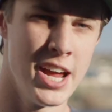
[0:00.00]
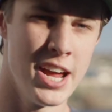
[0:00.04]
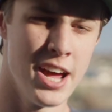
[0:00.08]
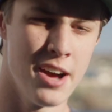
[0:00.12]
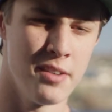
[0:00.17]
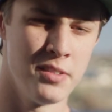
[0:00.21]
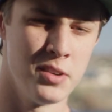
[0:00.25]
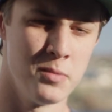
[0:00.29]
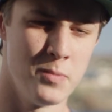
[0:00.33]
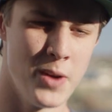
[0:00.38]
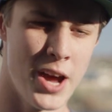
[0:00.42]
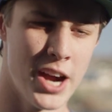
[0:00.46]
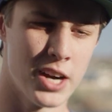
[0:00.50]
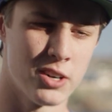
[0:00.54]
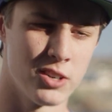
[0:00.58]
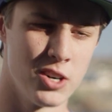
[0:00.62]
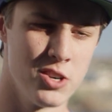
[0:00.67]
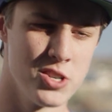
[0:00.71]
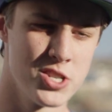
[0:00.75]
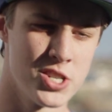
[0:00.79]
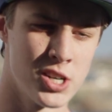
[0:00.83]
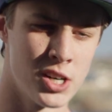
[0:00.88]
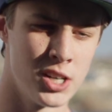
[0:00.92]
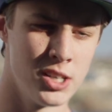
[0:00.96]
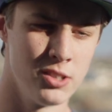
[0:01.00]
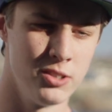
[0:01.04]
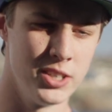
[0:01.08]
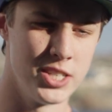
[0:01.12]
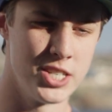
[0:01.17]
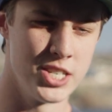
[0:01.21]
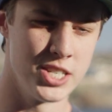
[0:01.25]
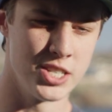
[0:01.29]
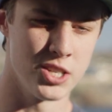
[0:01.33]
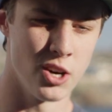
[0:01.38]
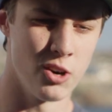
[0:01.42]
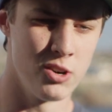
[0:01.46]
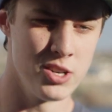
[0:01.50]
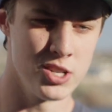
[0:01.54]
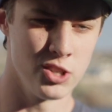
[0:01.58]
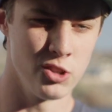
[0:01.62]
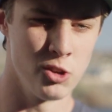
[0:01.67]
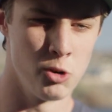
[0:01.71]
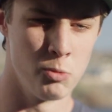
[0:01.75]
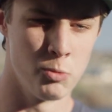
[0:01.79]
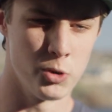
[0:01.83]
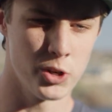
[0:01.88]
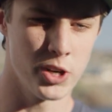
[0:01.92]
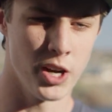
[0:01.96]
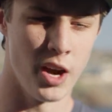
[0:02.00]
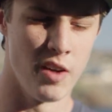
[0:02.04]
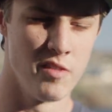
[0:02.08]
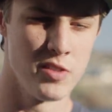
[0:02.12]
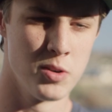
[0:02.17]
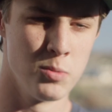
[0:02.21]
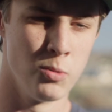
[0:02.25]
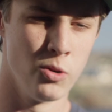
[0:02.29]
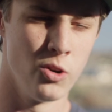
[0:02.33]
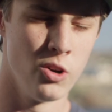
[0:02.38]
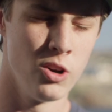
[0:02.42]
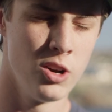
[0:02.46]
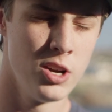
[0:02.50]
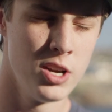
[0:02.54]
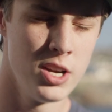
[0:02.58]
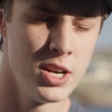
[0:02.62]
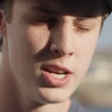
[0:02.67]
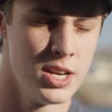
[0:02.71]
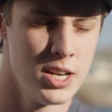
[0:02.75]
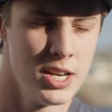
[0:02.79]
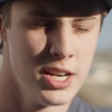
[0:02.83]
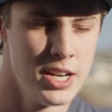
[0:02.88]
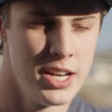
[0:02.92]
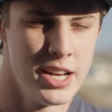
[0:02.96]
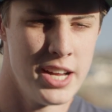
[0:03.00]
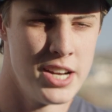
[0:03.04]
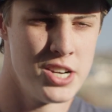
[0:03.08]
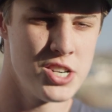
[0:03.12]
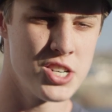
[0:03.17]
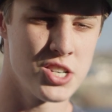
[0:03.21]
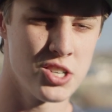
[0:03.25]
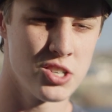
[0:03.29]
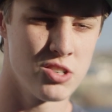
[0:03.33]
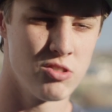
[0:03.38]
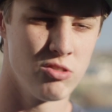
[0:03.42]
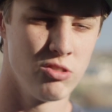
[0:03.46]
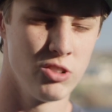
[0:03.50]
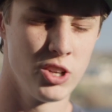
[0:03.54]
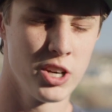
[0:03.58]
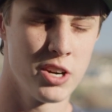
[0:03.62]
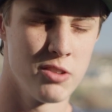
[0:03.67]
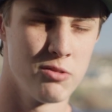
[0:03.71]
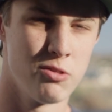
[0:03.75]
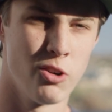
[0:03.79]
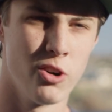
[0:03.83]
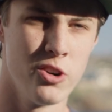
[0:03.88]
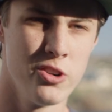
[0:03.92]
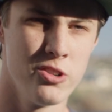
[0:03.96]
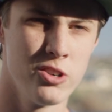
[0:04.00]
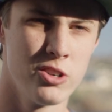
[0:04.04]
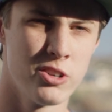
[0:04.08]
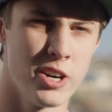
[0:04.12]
having a back row start, which is always a little more comfortable, and just looking forward to a